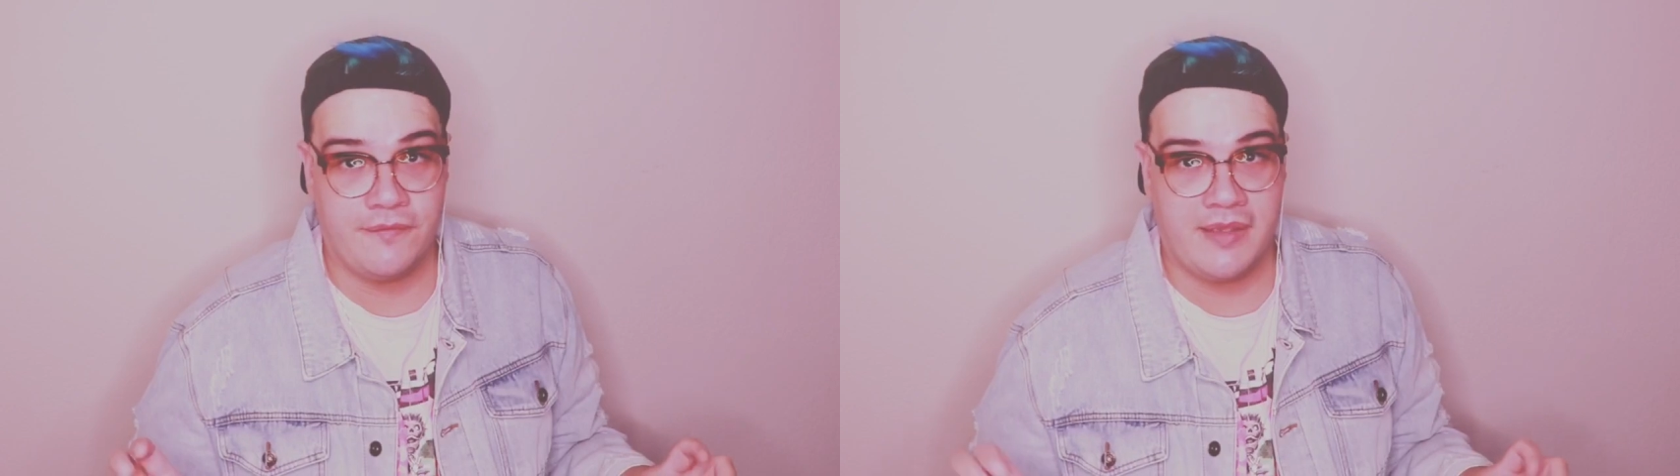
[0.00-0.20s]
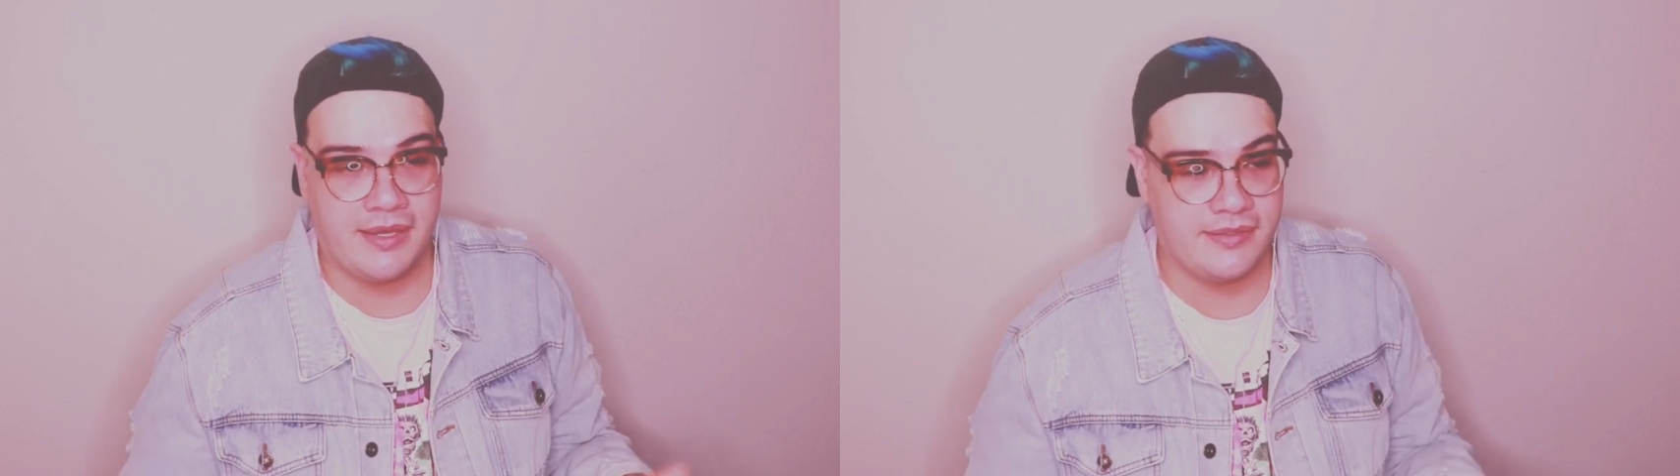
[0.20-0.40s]

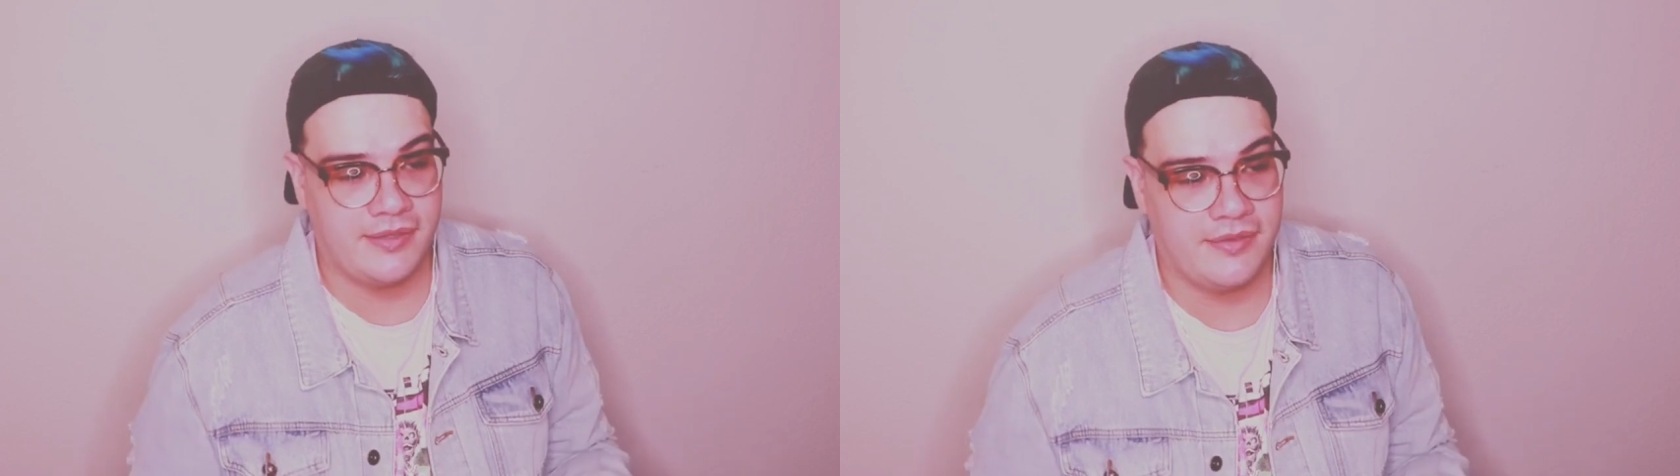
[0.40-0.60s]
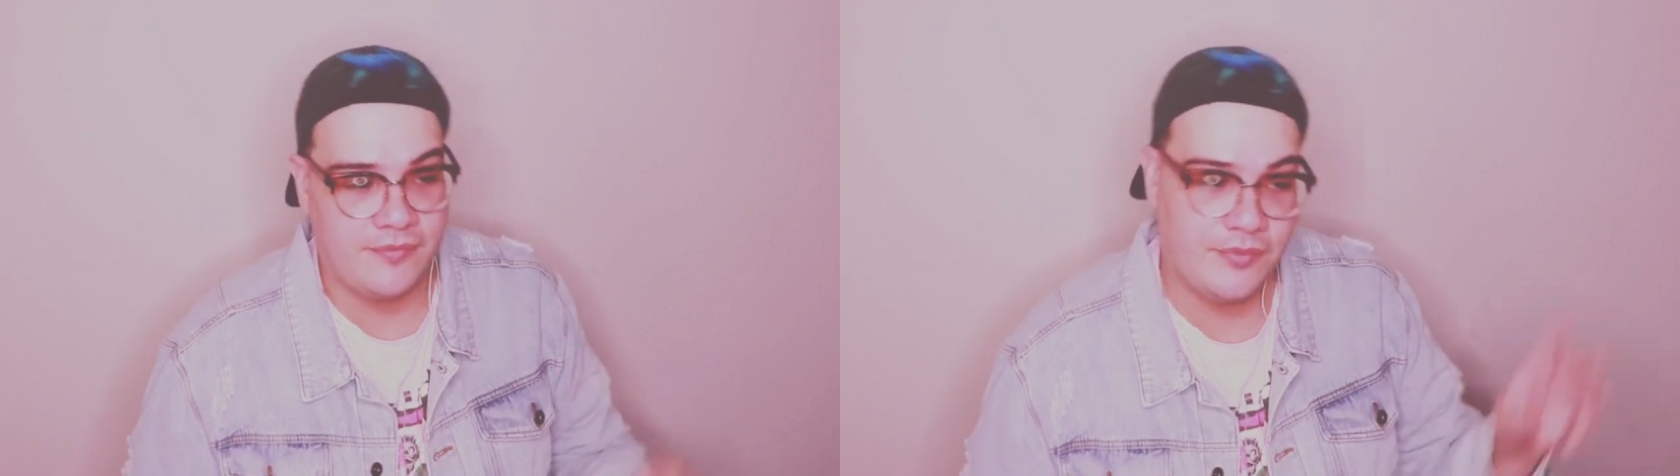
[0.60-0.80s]
fact,
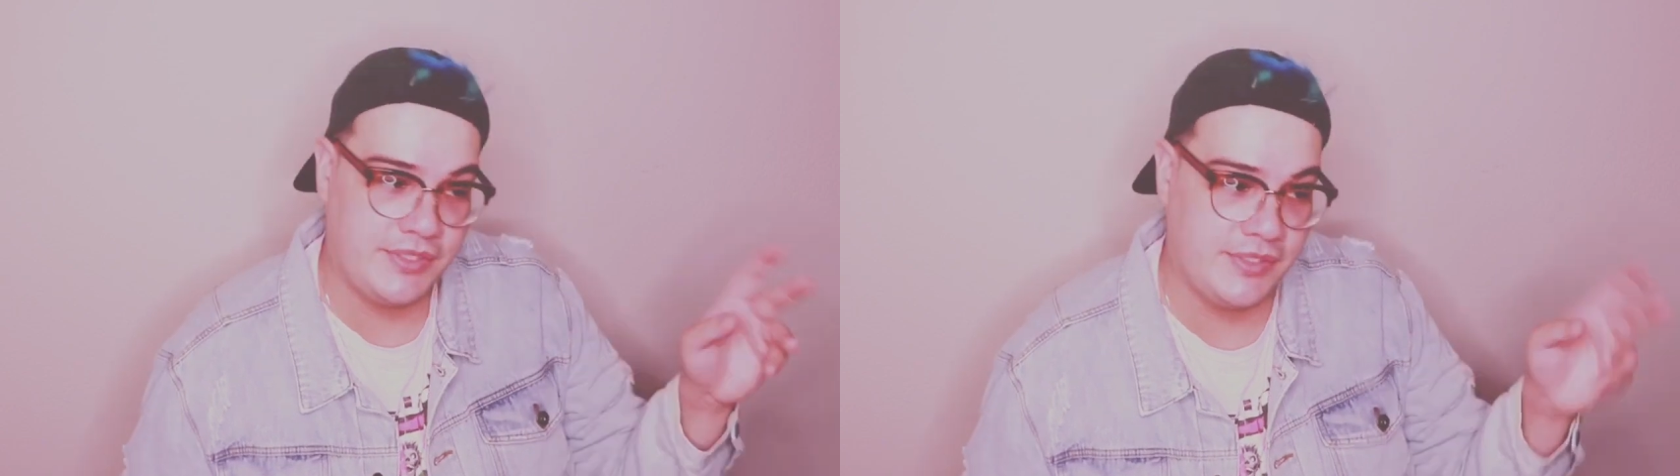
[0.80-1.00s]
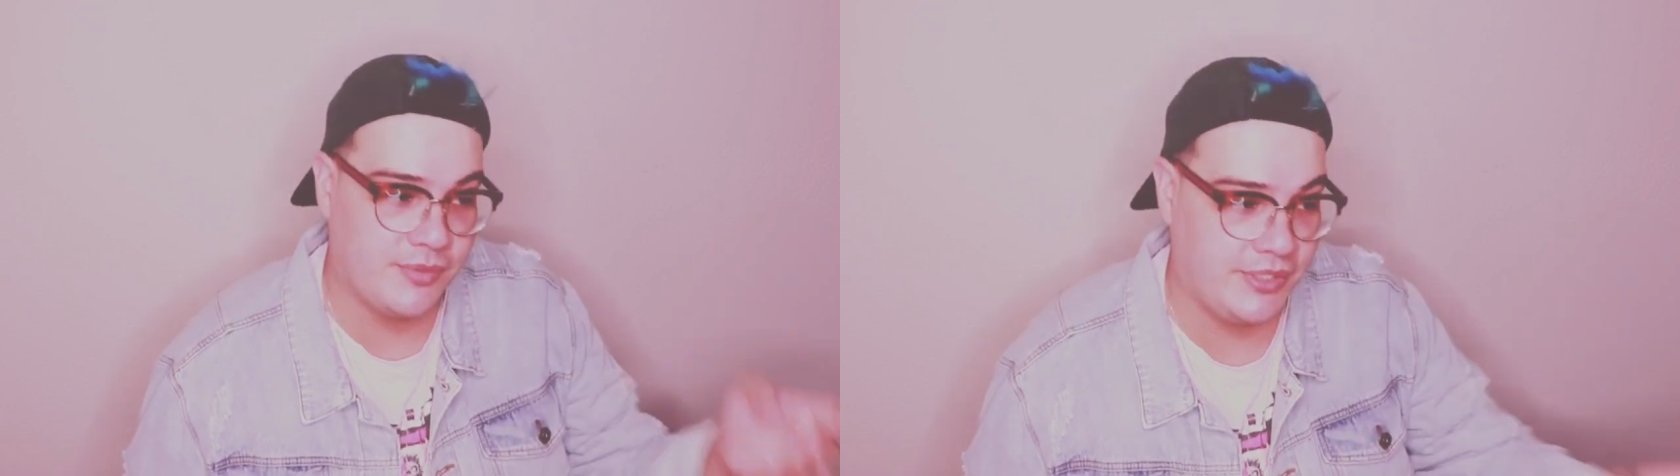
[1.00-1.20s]

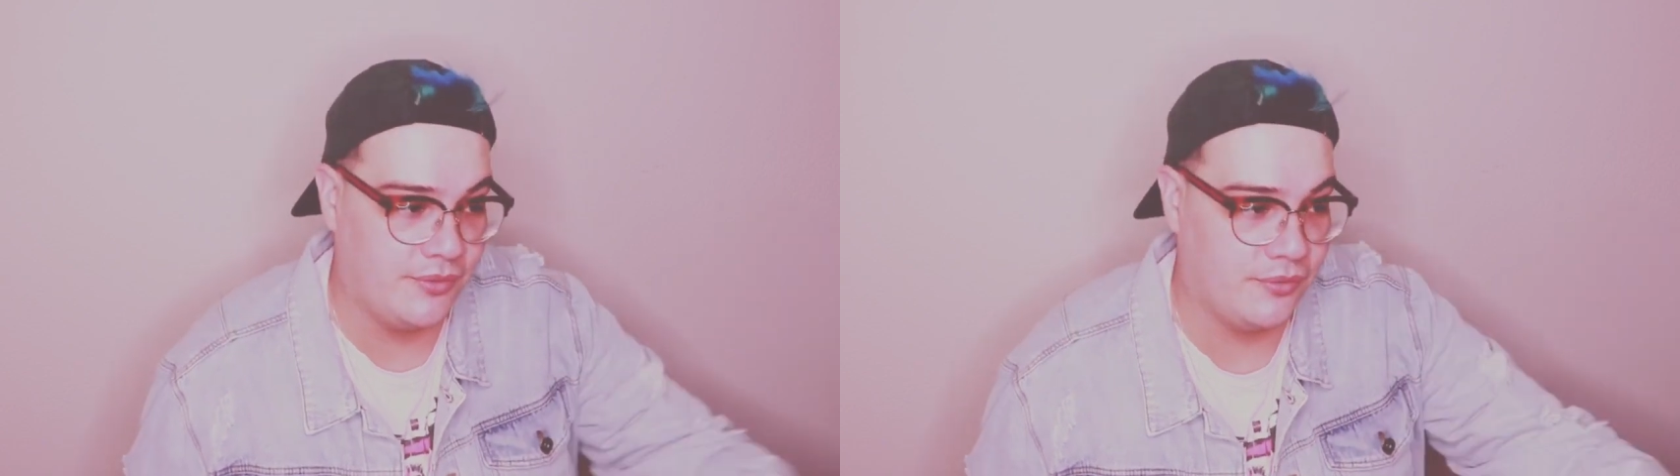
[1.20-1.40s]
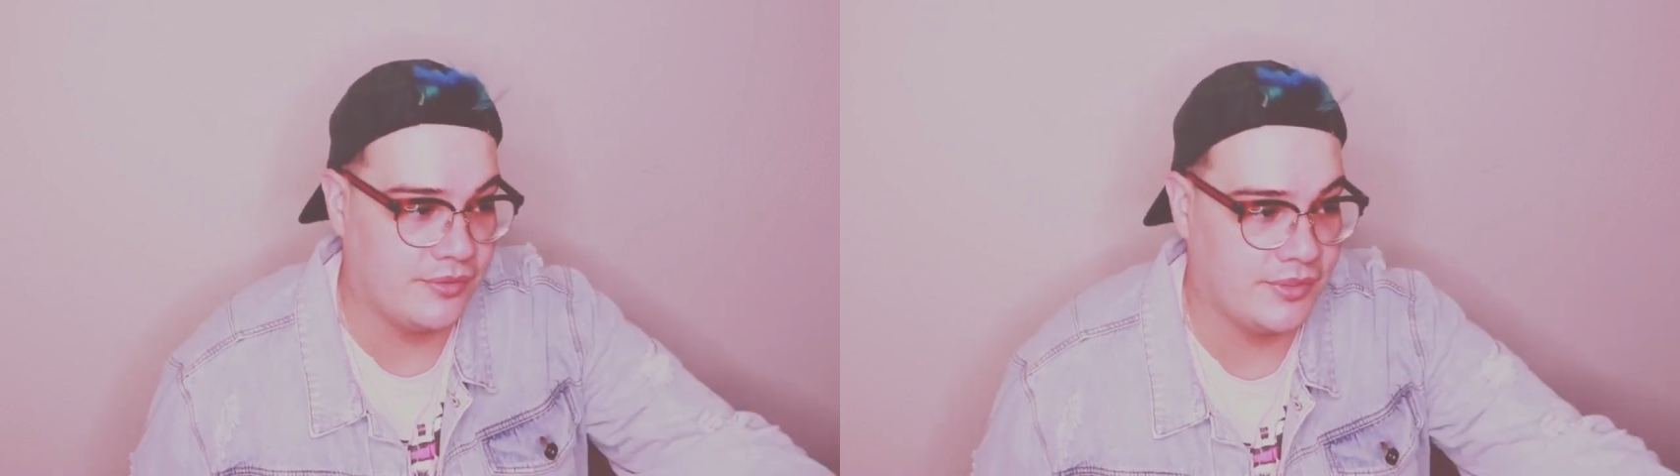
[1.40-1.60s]
which is pretty
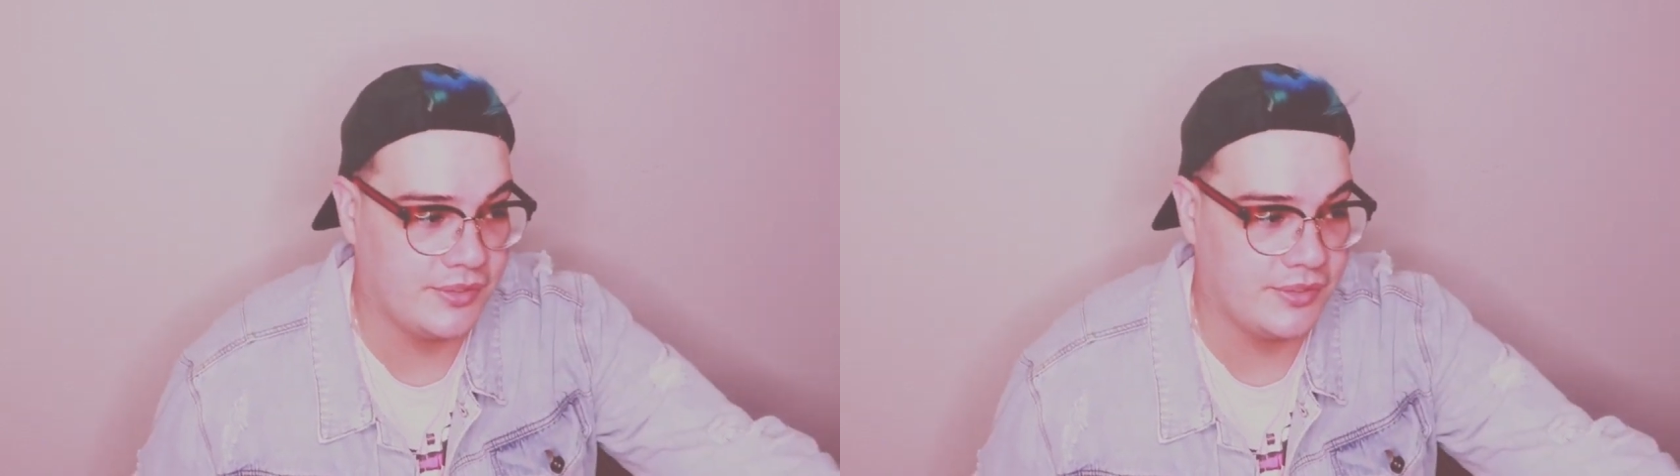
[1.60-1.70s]
cool.